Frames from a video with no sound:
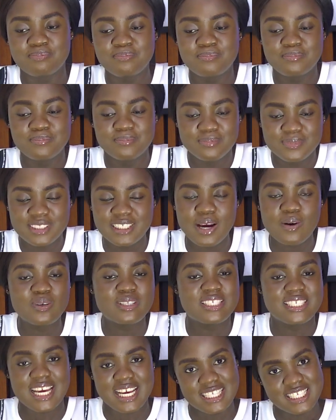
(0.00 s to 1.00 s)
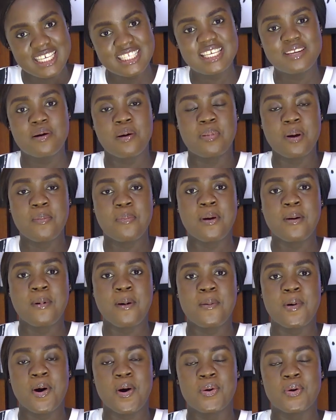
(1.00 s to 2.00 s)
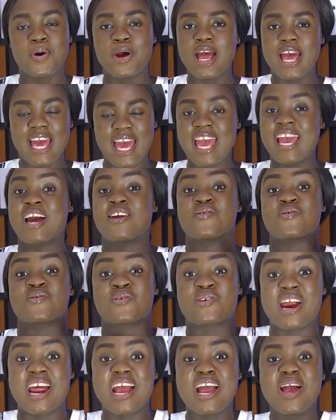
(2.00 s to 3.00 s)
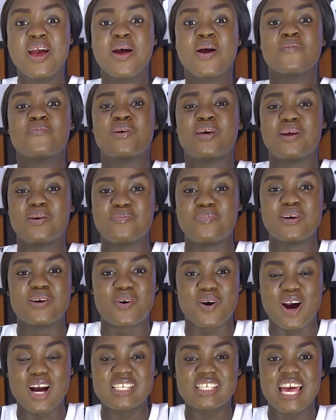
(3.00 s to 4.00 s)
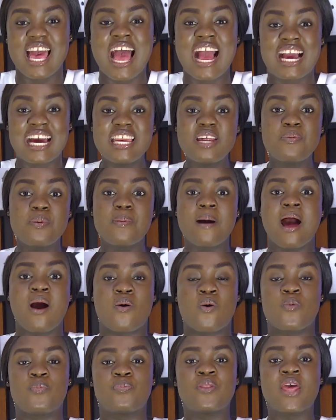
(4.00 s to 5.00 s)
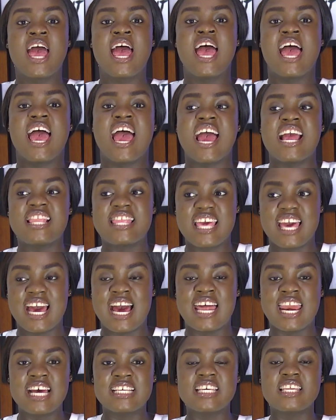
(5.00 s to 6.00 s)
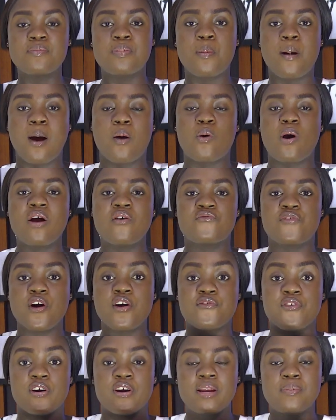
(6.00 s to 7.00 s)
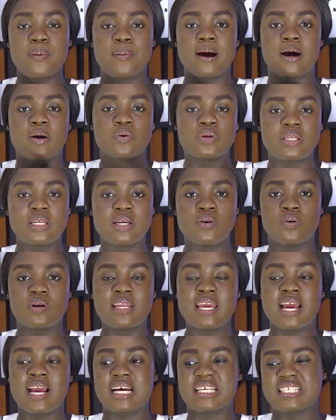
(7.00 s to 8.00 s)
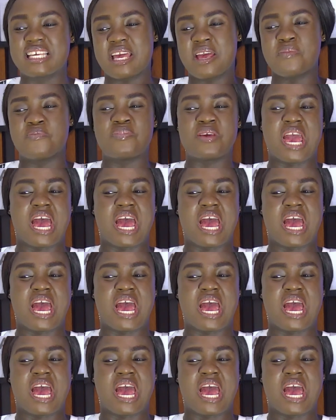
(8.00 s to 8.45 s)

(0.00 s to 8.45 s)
say won tia say di no pepe mama no e no kura because ankadi people baako enye anase people baako for people baako di ho ni enka ebia